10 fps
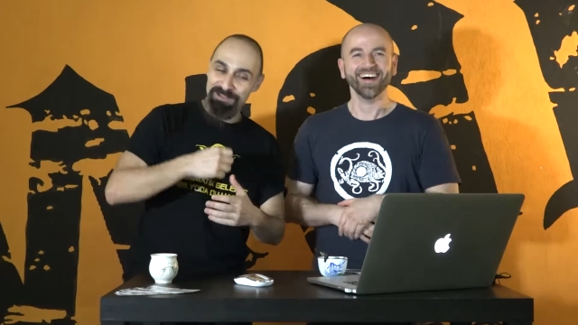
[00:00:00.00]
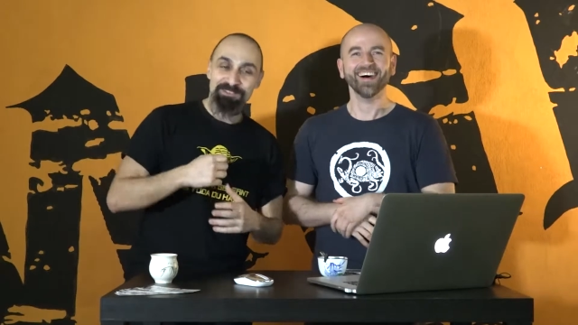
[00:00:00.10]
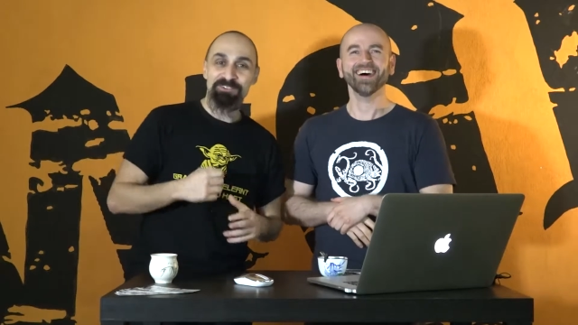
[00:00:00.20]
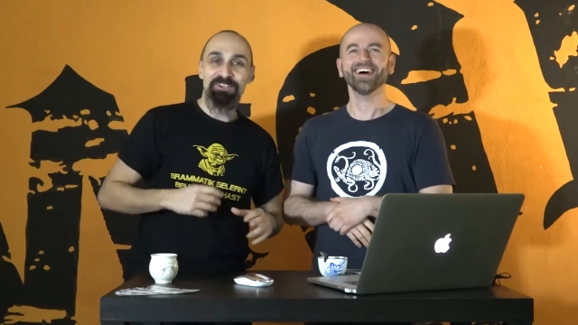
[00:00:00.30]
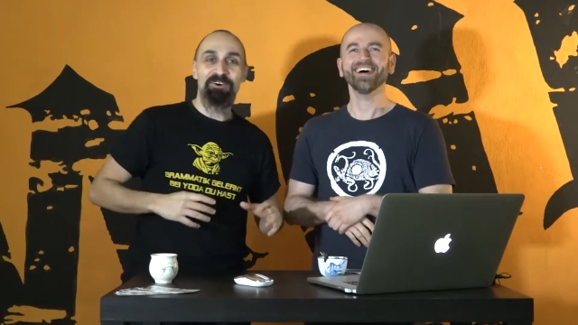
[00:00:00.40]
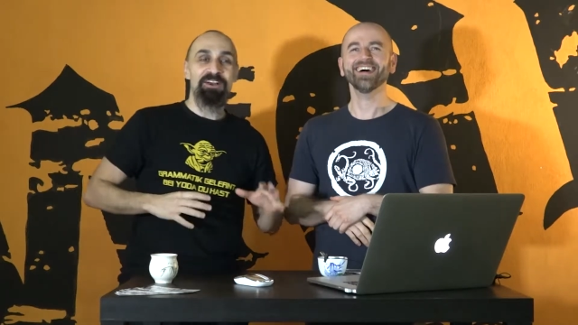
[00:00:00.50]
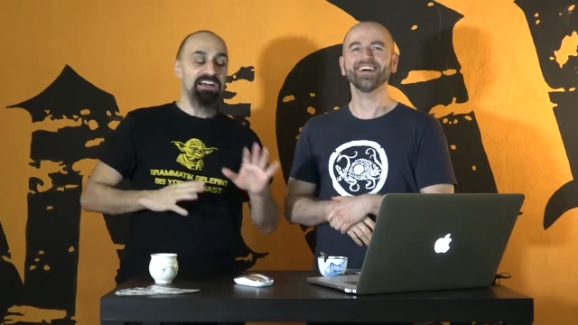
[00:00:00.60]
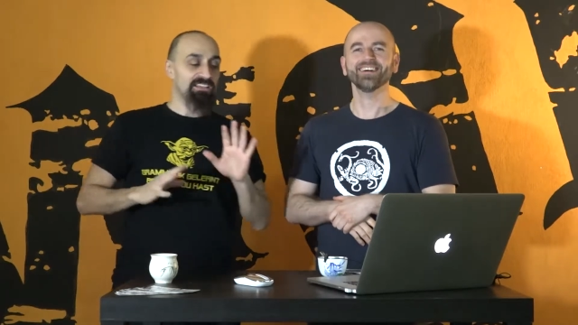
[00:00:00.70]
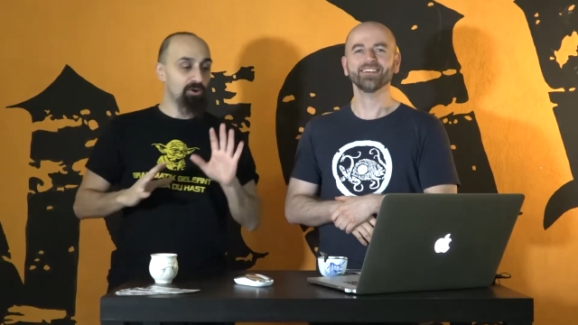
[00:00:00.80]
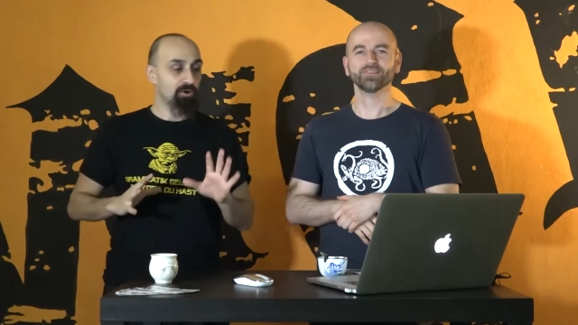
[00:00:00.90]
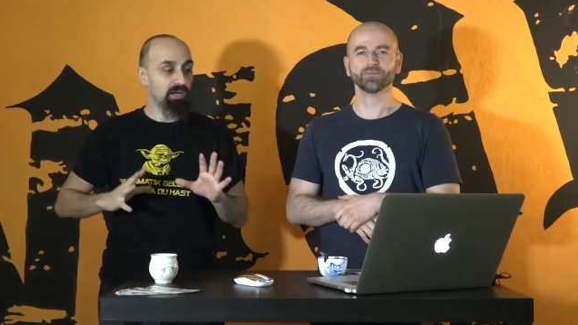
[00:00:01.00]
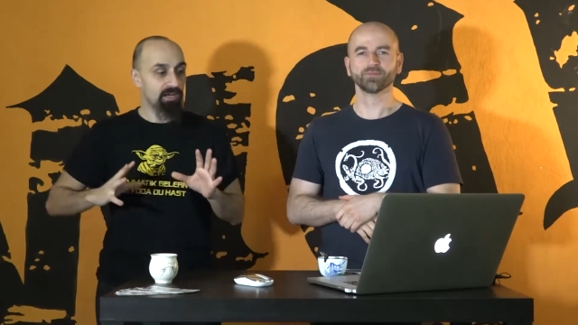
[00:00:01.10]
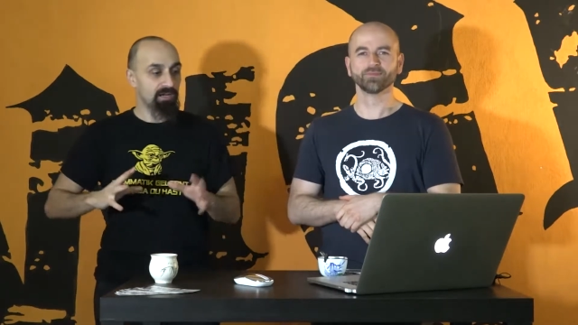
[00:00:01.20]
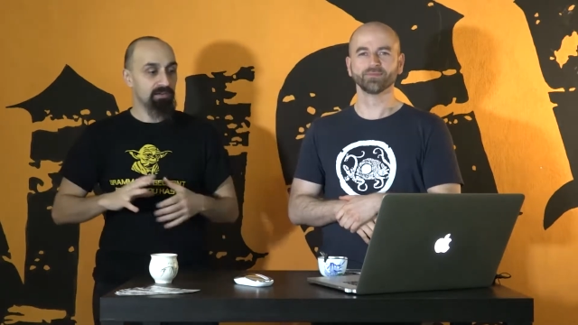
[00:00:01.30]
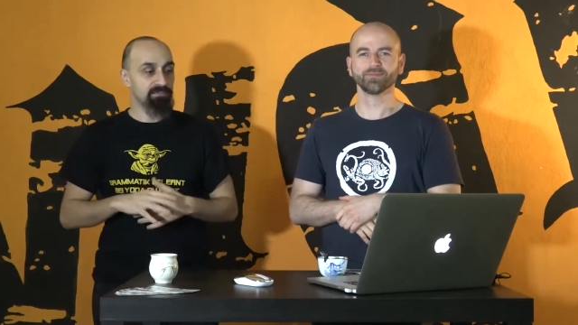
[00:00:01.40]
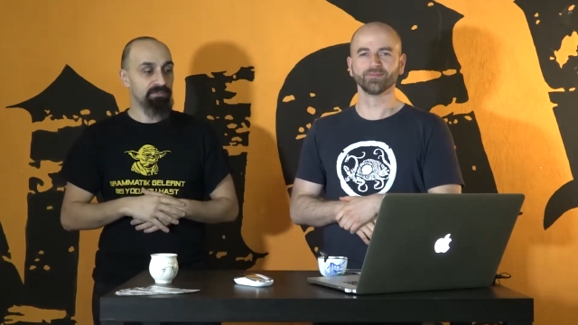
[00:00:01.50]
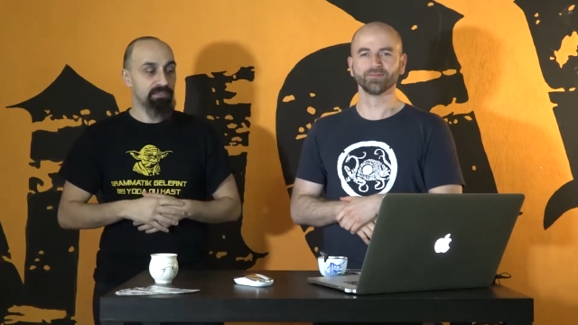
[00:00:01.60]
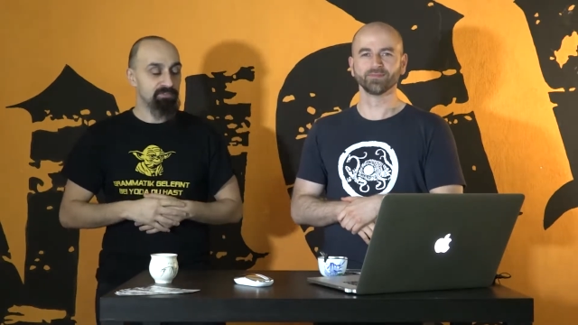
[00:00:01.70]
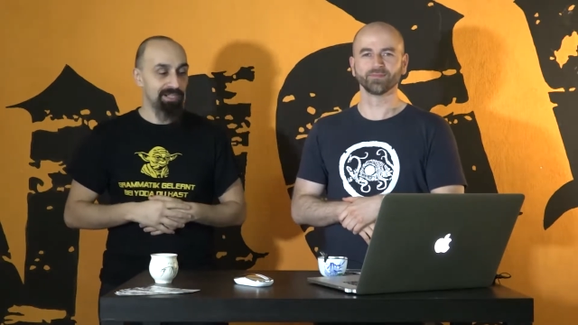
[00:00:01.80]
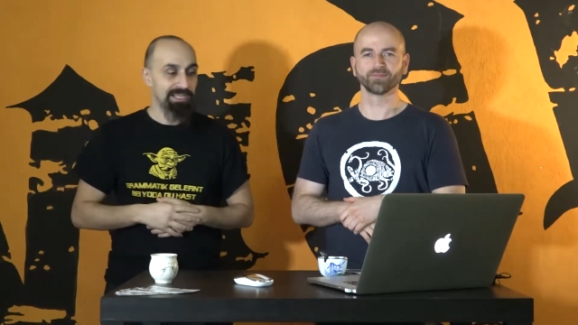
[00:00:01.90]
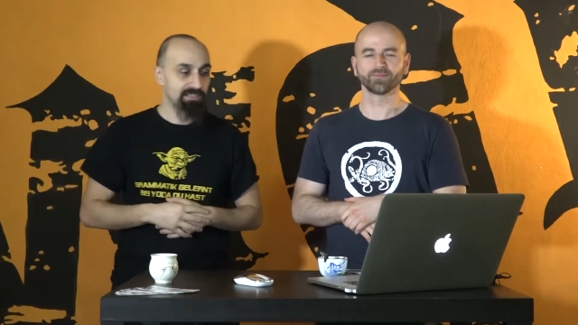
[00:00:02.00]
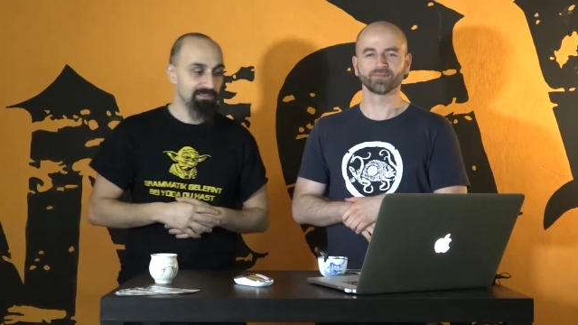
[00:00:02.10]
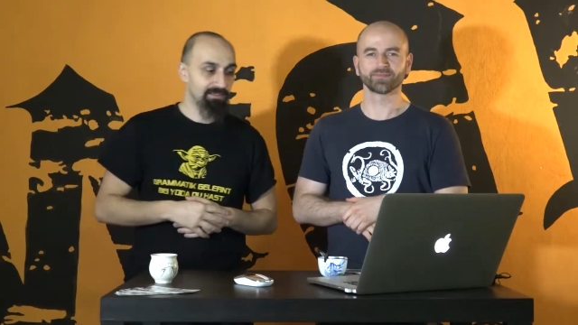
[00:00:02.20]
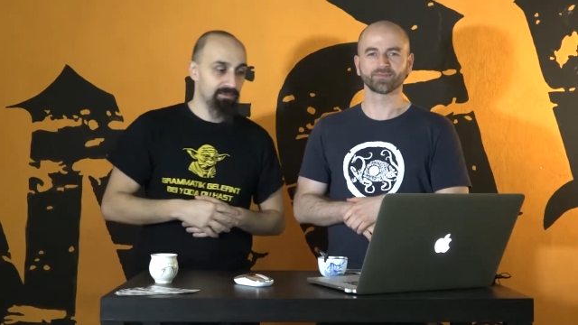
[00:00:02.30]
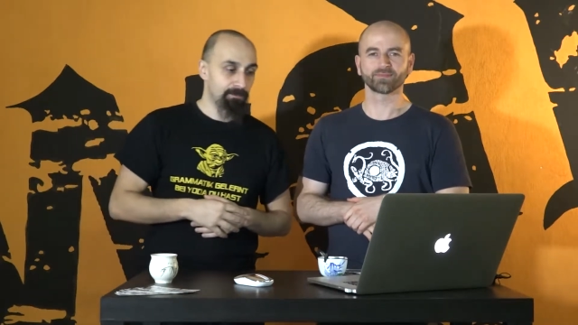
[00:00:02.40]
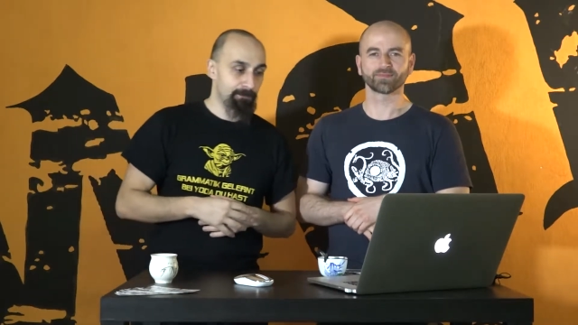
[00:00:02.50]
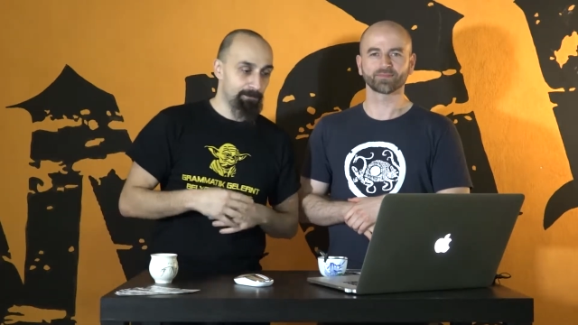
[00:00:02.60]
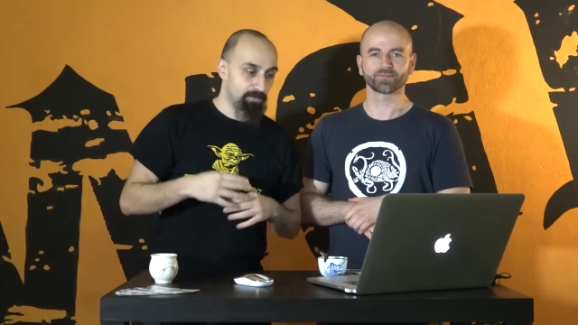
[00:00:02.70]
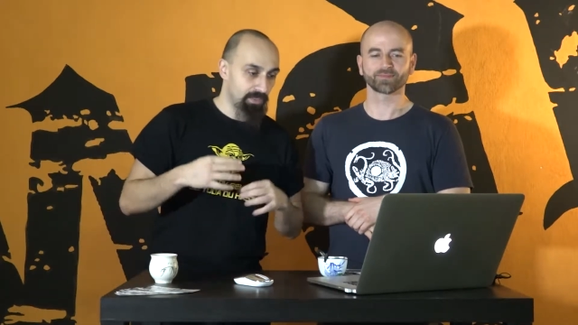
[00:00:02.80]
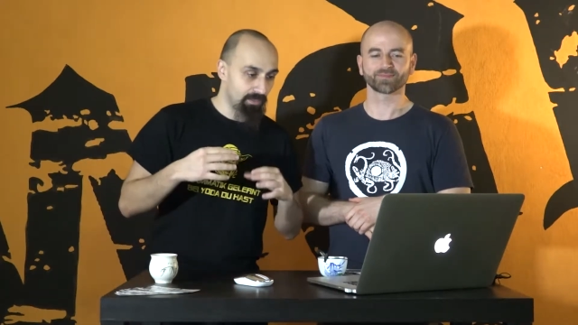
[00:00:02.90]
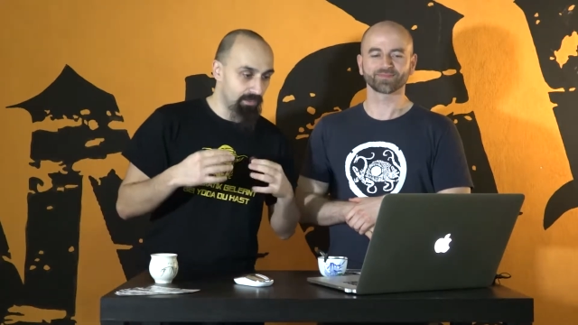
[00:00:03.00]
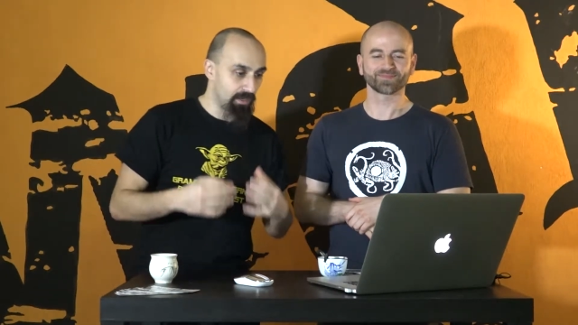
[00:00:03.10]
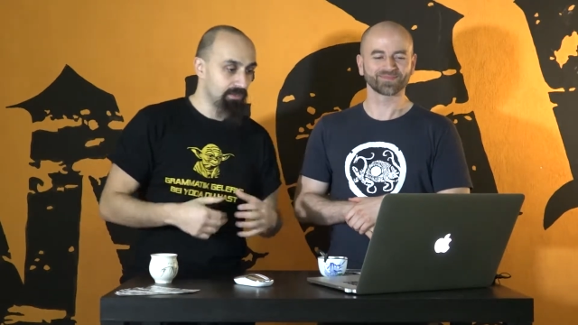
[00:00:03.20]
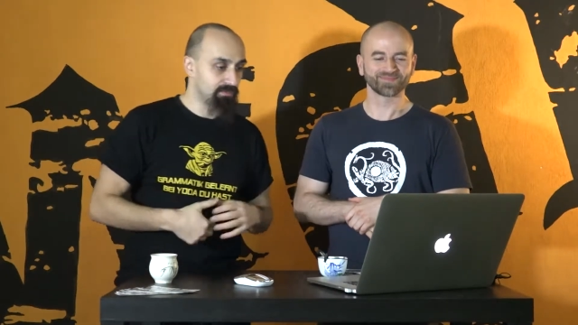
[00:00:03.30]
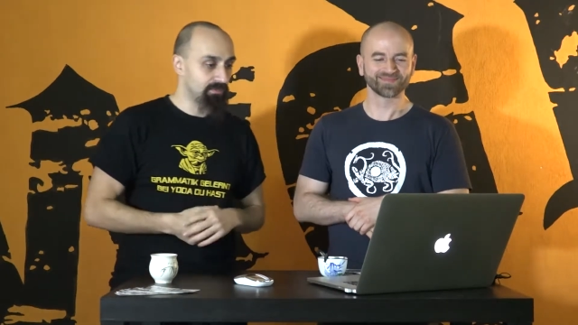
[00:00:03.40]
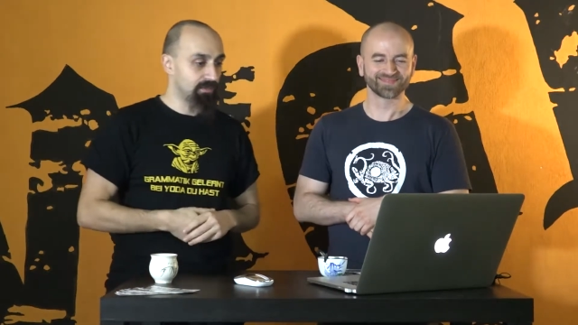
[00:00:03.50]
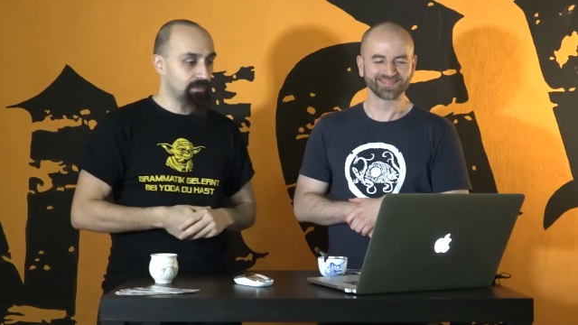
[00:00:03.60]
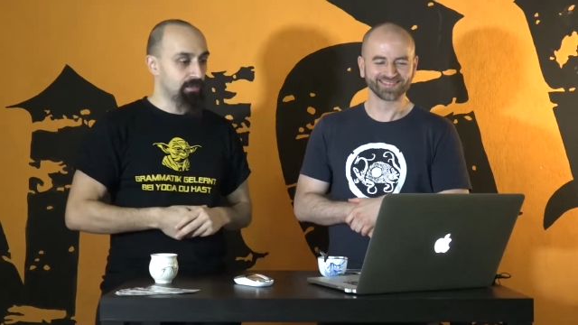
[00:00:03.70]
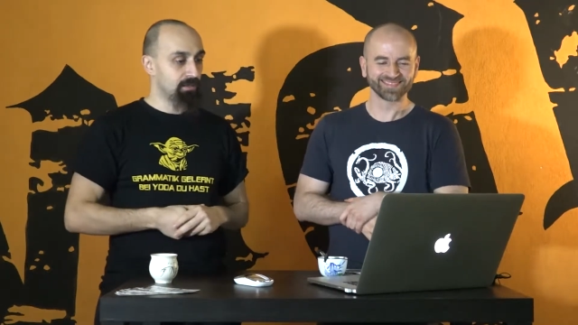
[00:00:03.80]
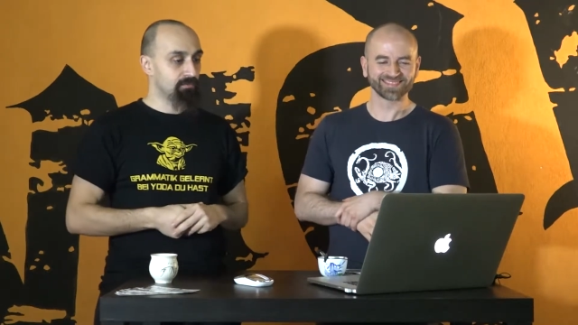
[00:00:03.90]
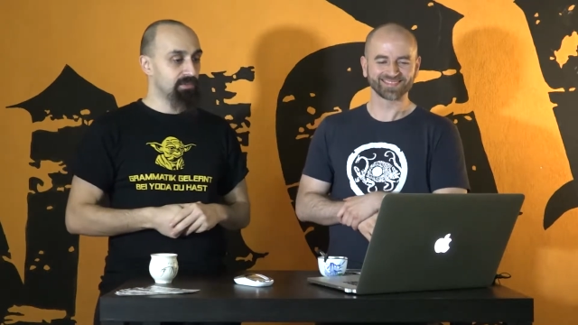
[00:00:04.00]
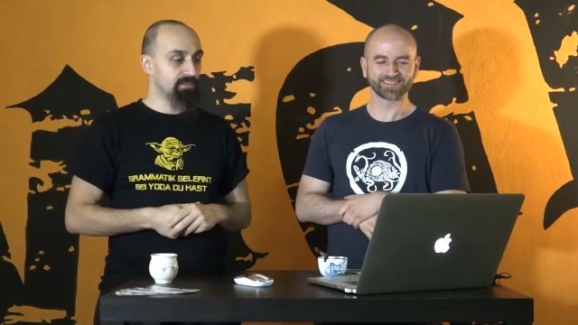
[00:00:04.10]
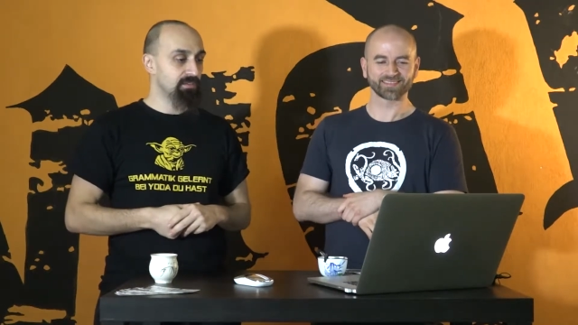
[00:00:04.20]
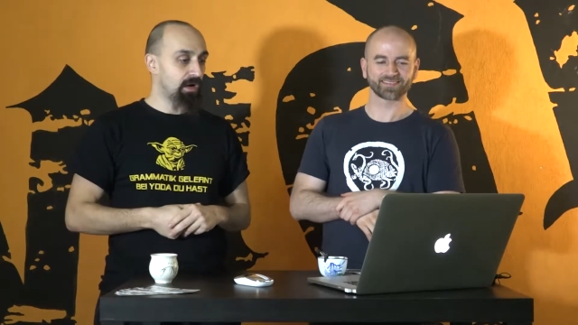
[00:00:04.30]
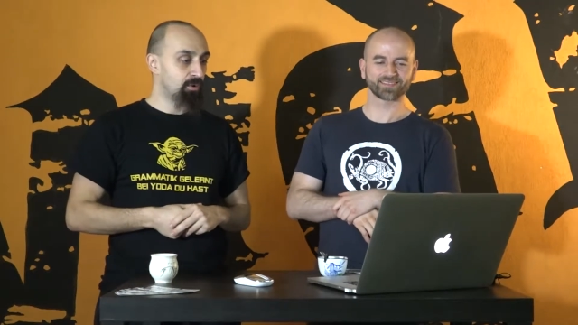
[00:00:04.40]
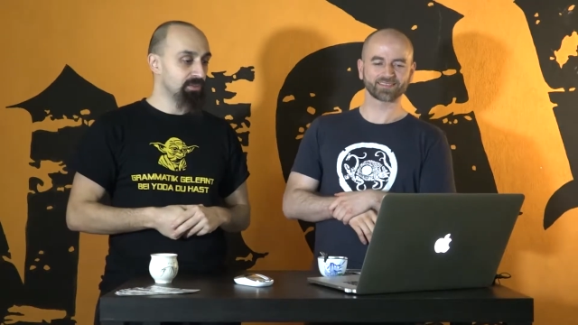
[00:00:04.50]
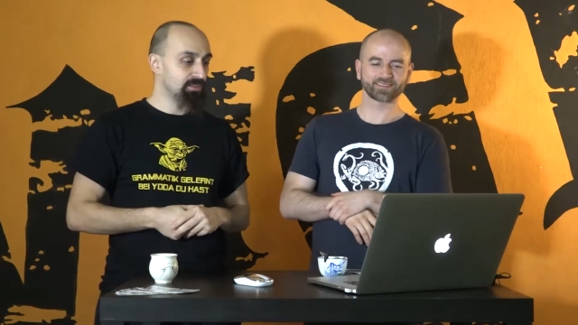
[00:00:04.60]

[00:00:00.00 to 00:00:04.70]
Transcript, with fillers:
Speaker 1: Panju, you know. No, uh, Five Dragons. It's uh, within our